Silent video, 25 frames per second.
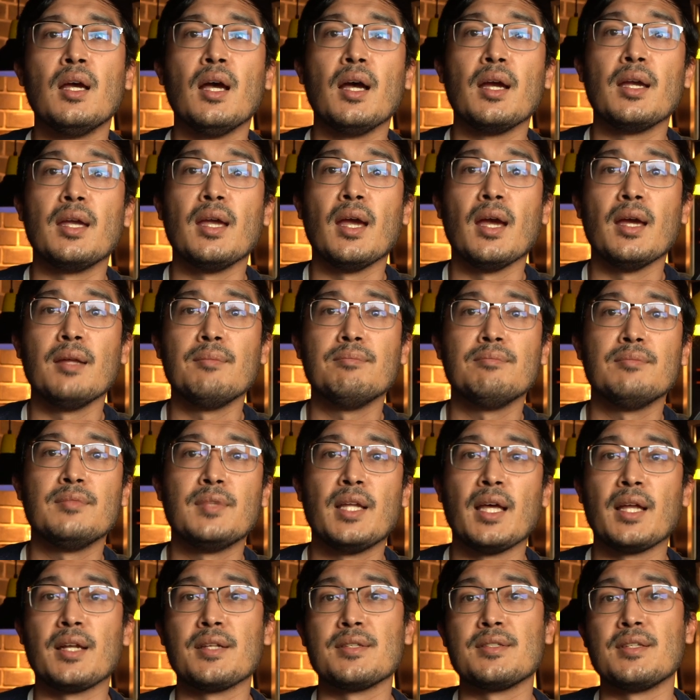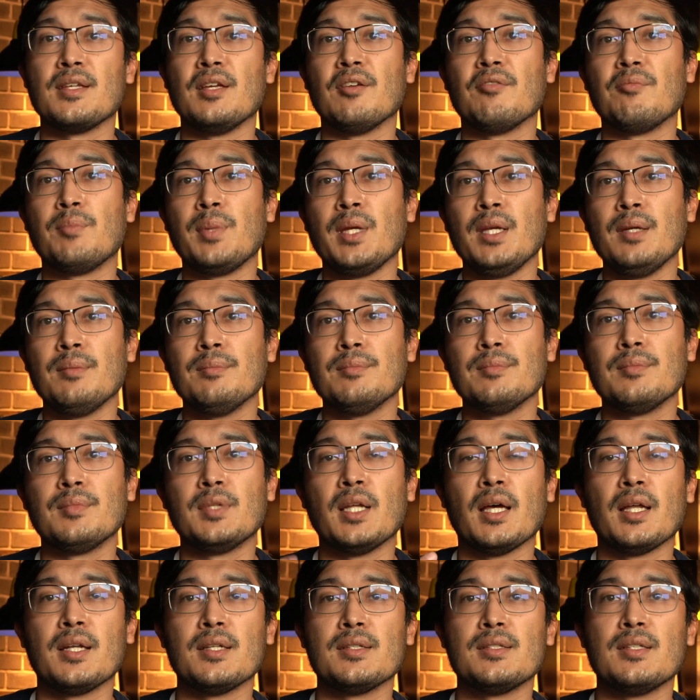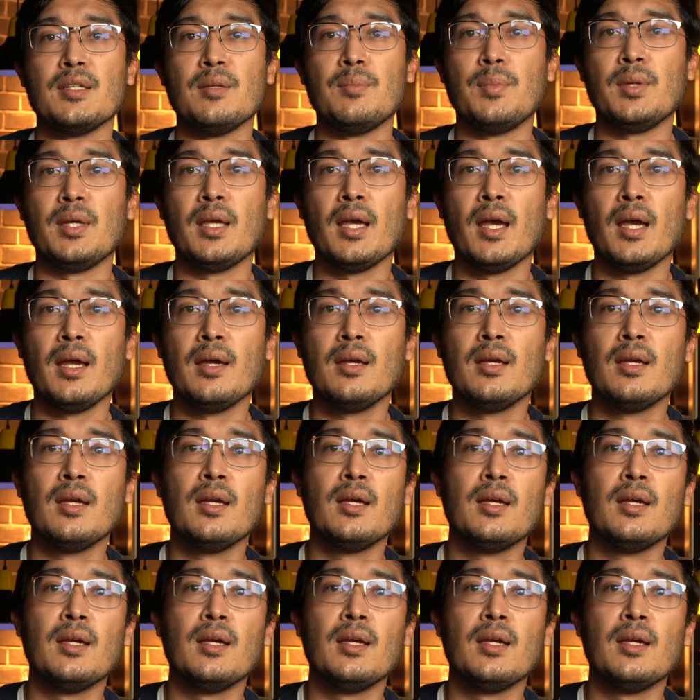Again, not a CFP, not a CPA.